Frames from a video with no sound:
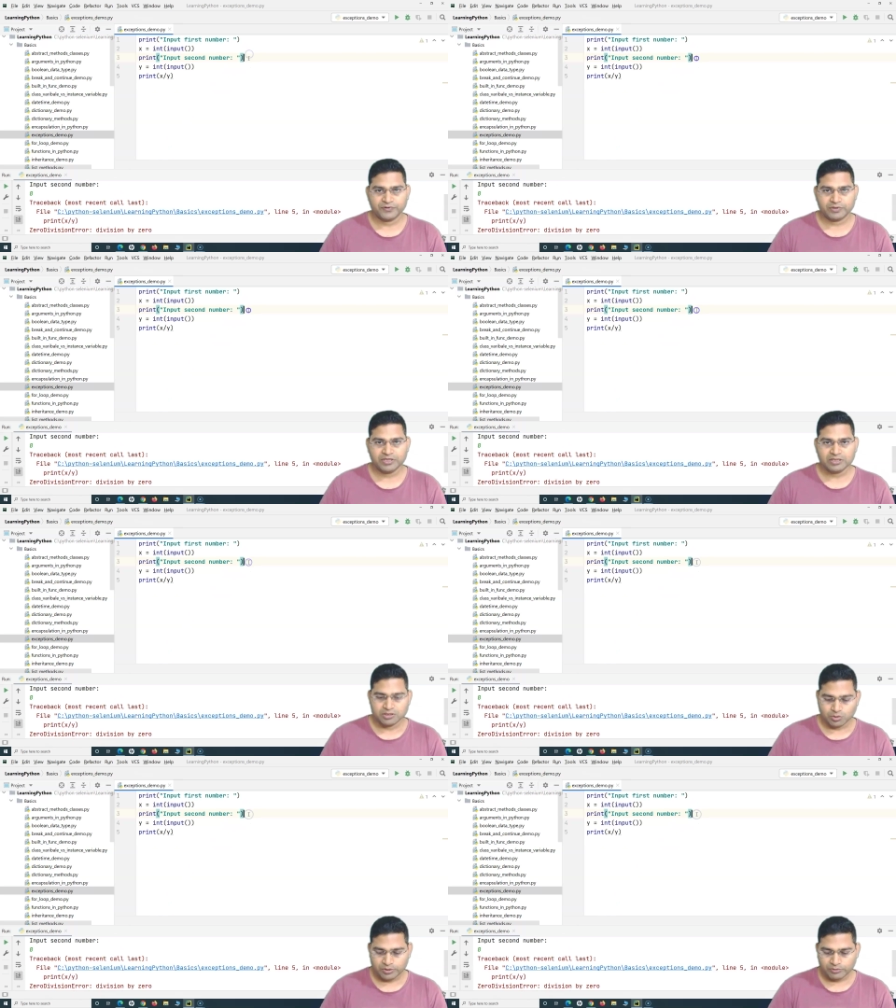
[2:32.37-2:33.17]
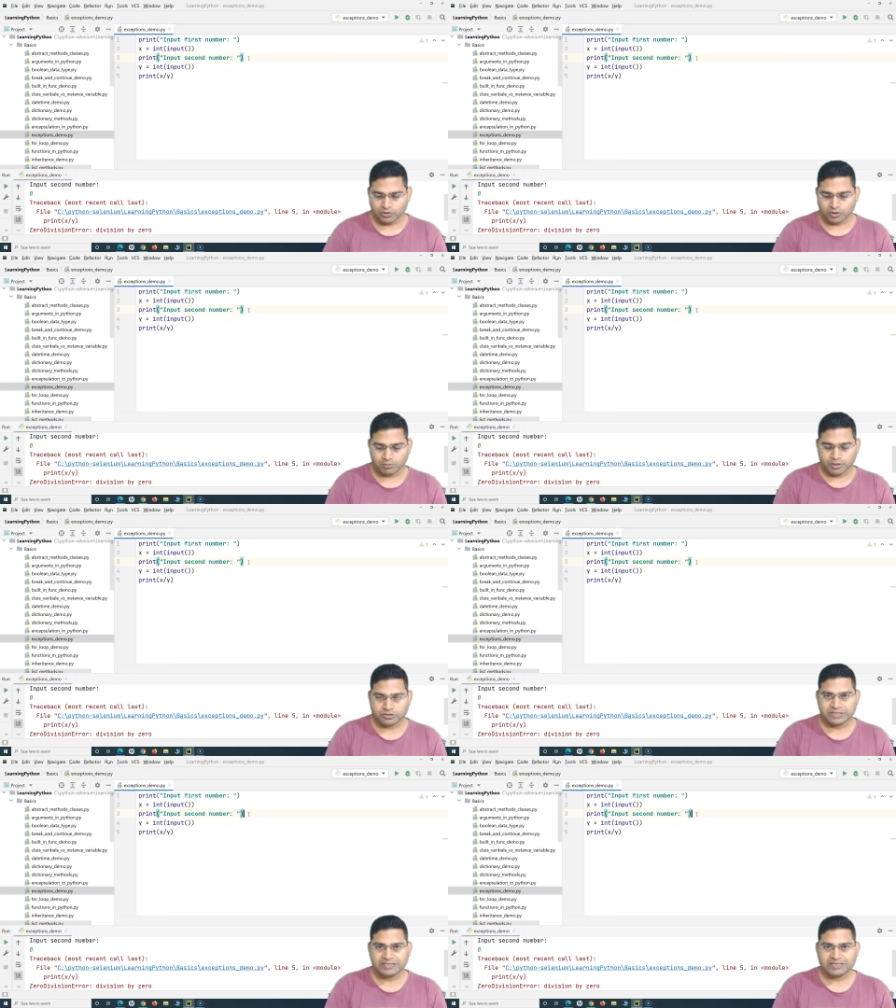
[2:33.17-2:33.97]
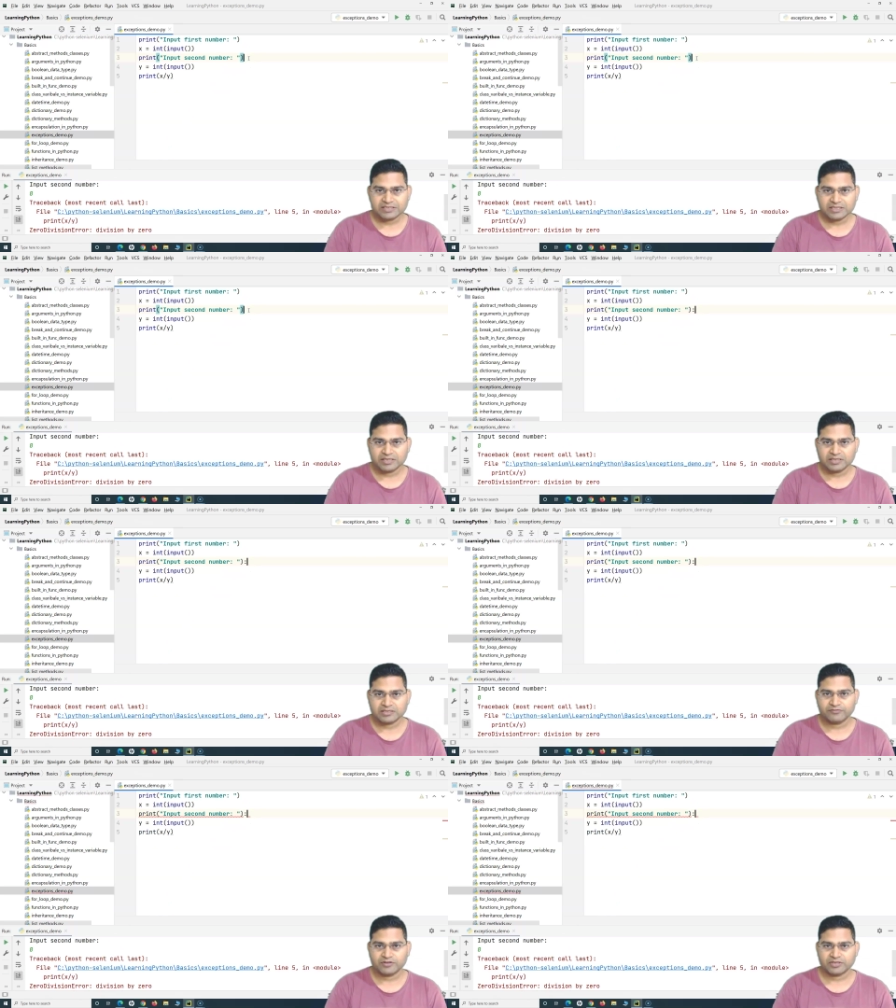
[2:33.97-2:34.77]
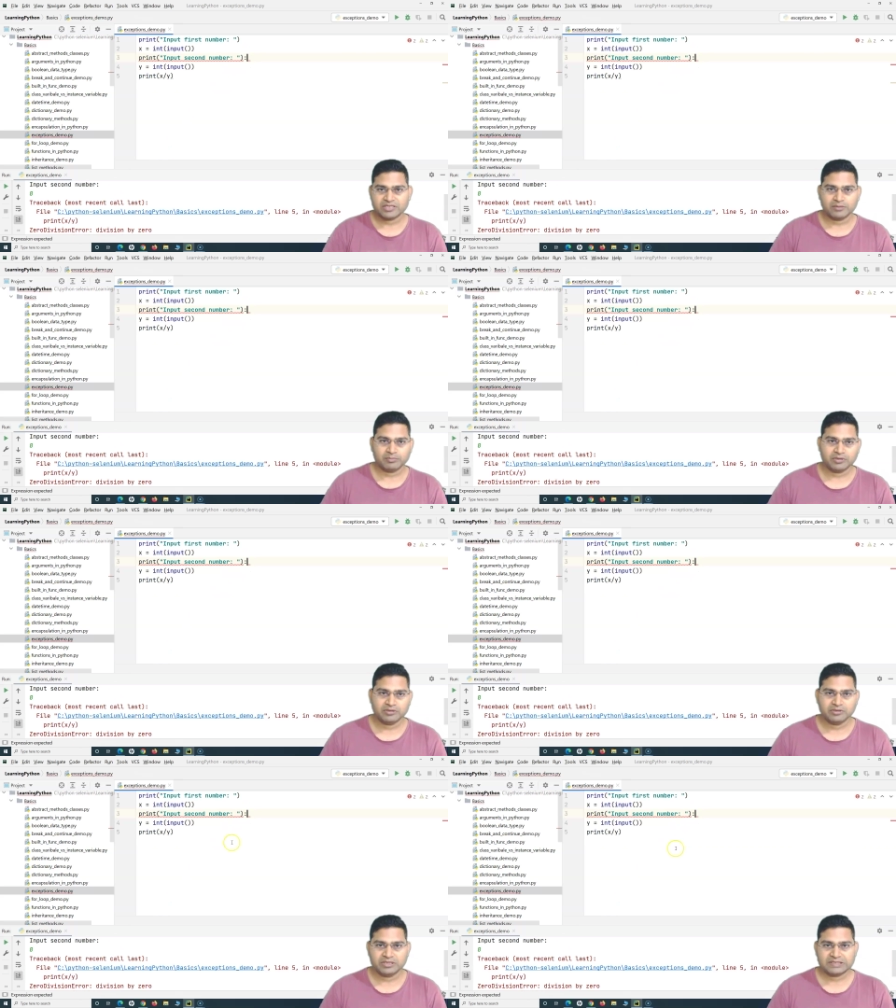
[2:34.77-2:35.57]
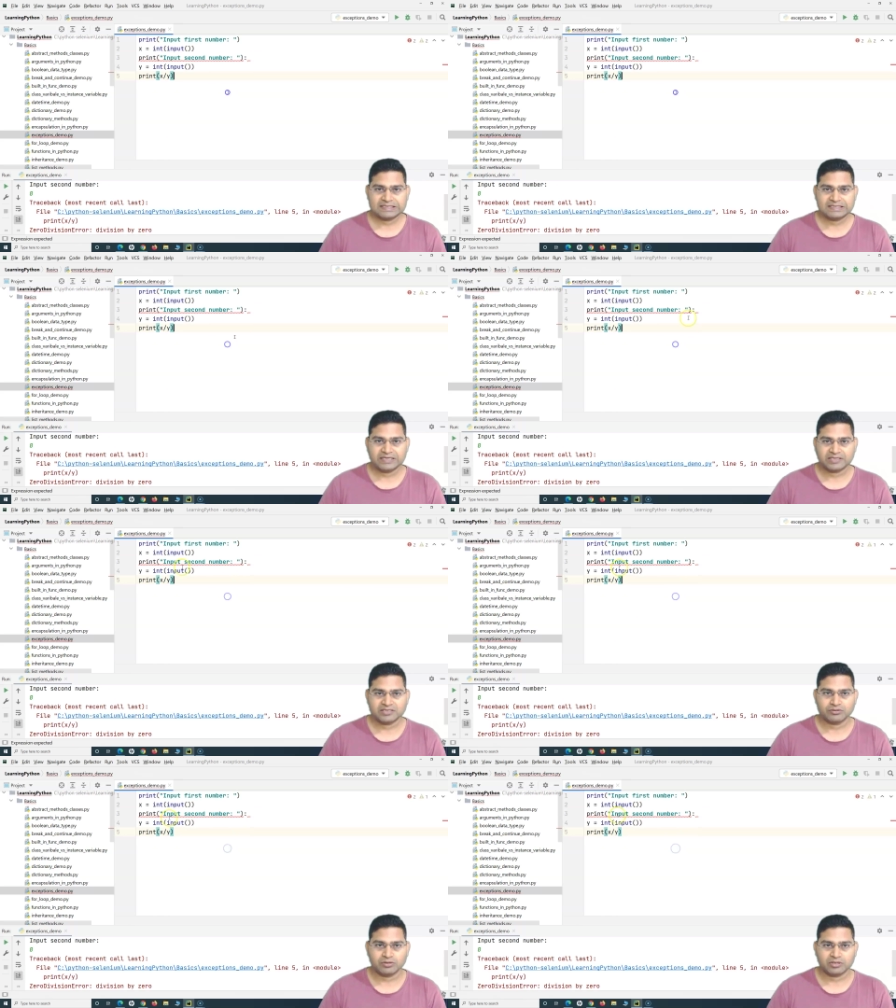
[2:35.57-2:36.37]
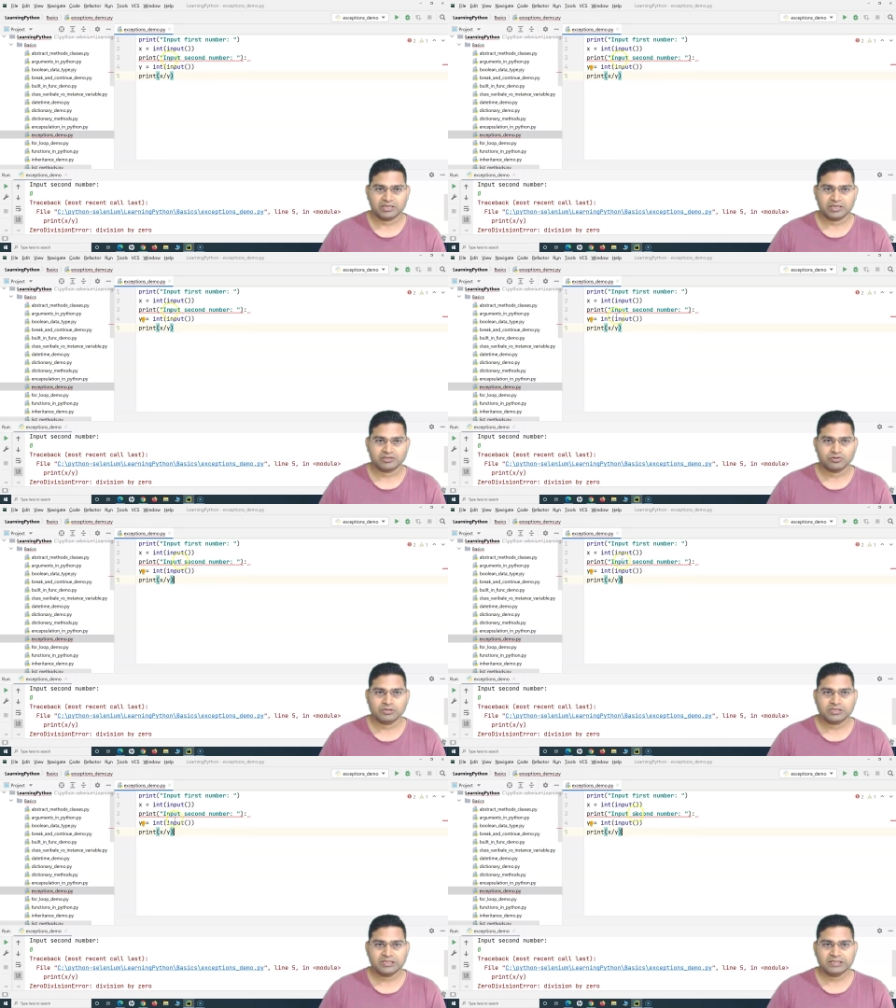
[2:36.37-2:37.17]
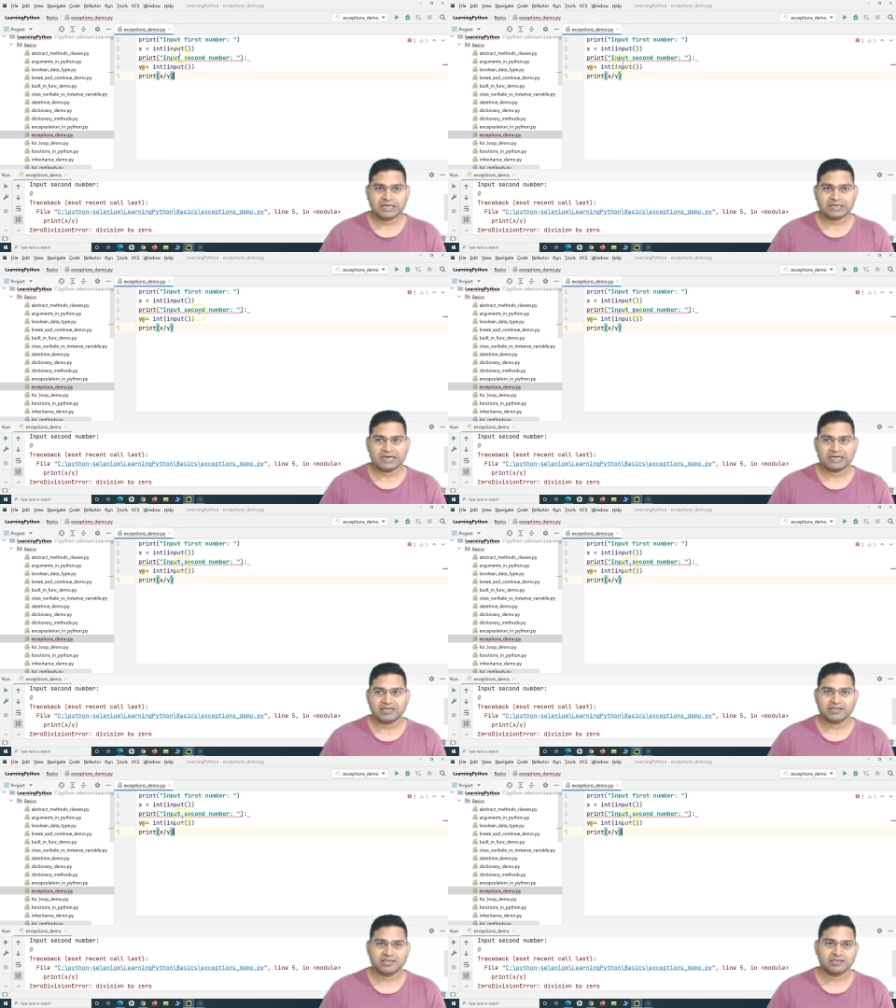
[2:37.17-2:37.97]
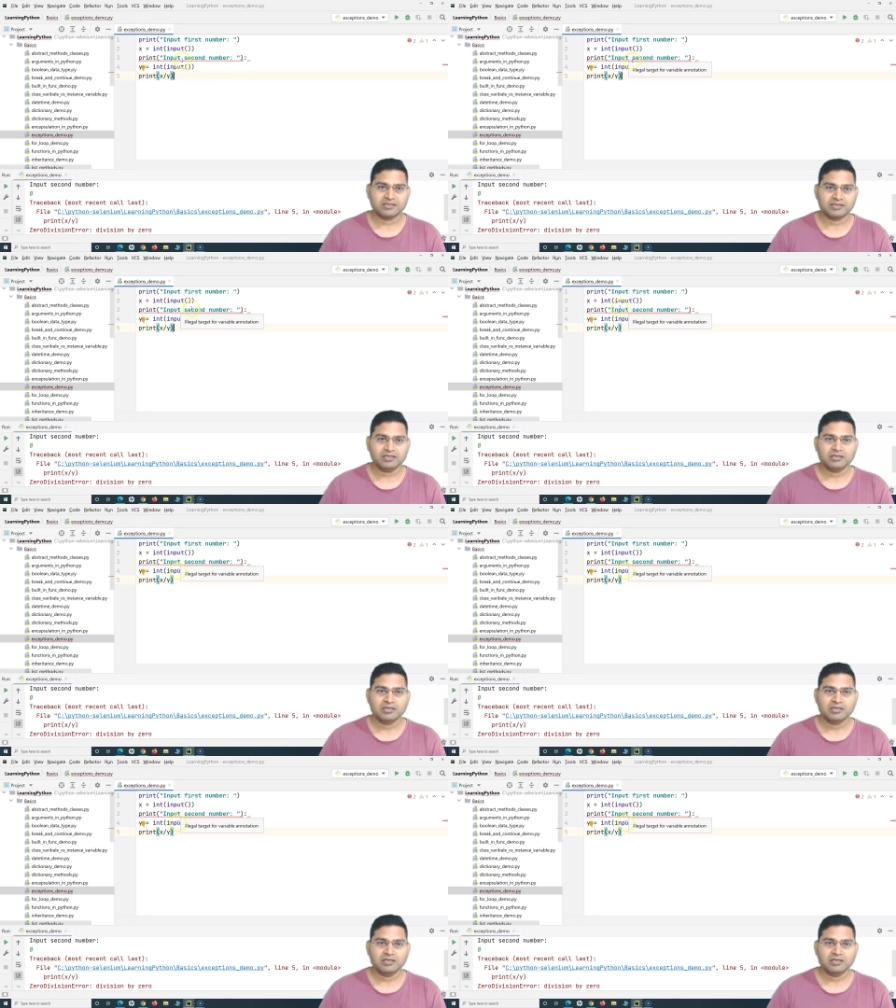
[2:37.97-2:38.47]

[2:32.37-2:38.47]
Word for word: Okay, so when we talk about syntax errors, so for example, this syntax is not correct. So you'll see that highlighted in the